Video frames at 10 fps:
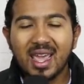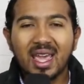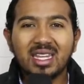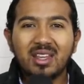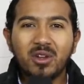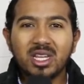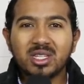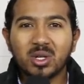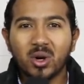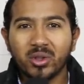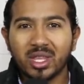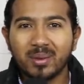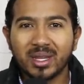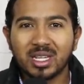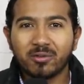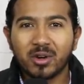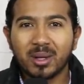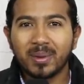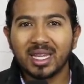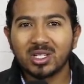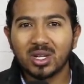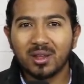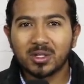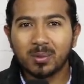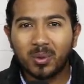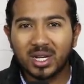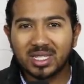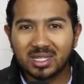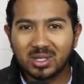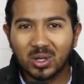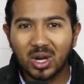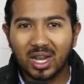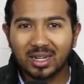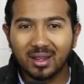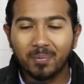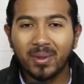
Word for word: And even as you go there, my dear friend, begin to lift up praises to God.